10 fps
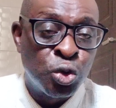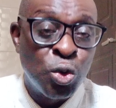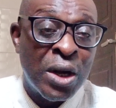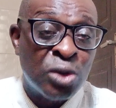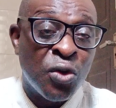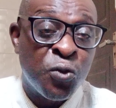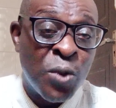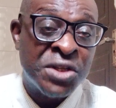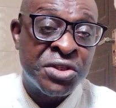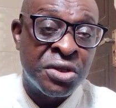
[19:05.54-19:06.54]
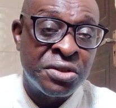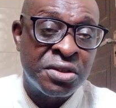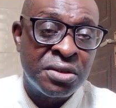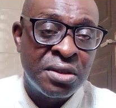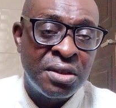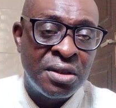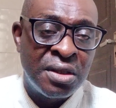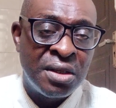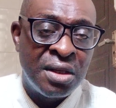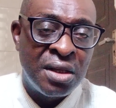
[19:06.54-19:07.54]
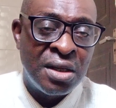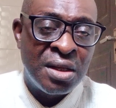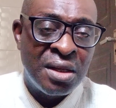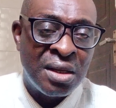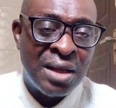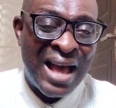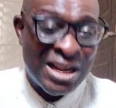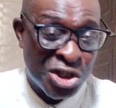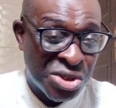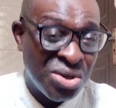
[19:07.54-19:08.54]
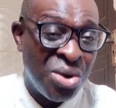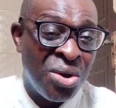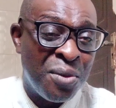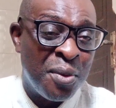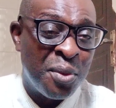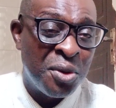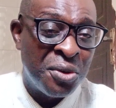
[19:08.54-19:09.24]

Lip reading: to a lot of questions. I saw